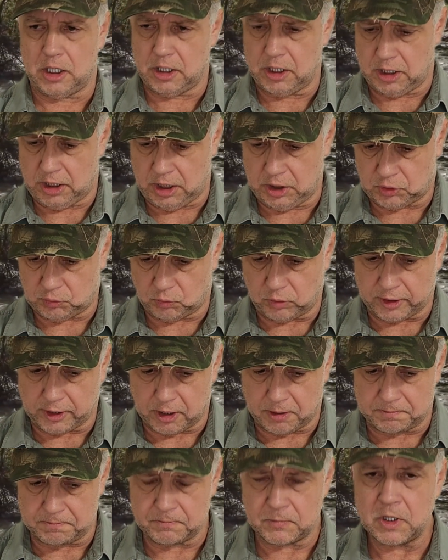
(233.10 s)
each one
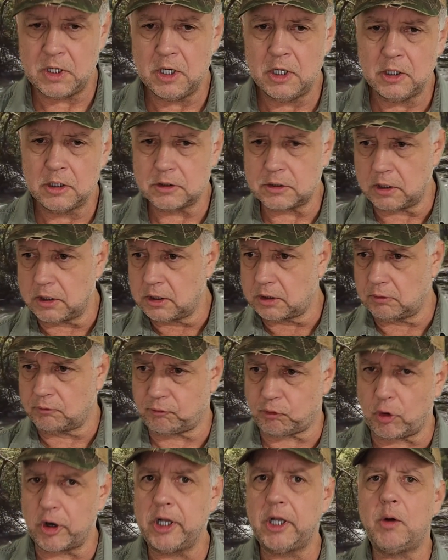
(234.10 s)
of them, so you could
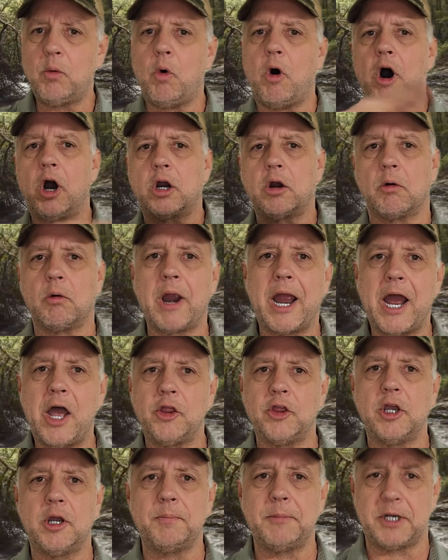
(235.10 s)
freely walk
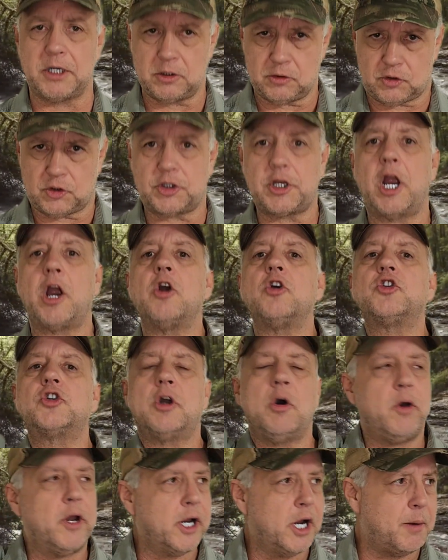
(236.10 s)
around them, and stairs
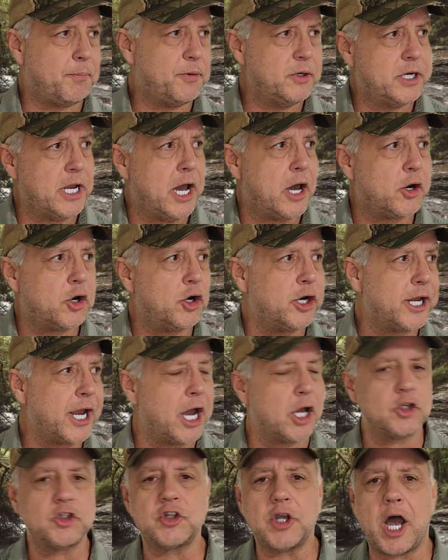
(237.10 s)
going up and down on the
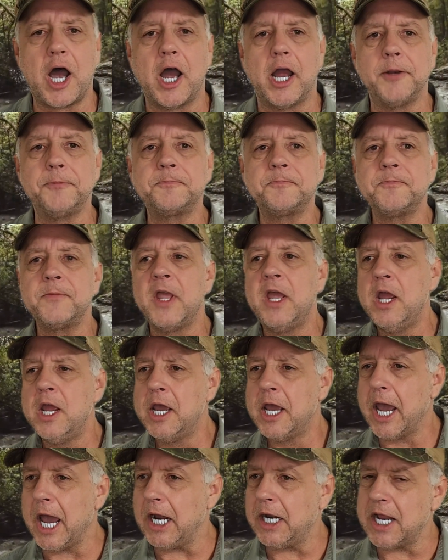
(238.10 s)
outside.
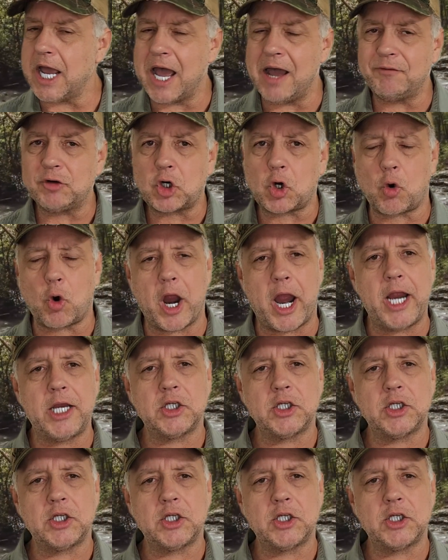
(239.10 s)
Had to have a crane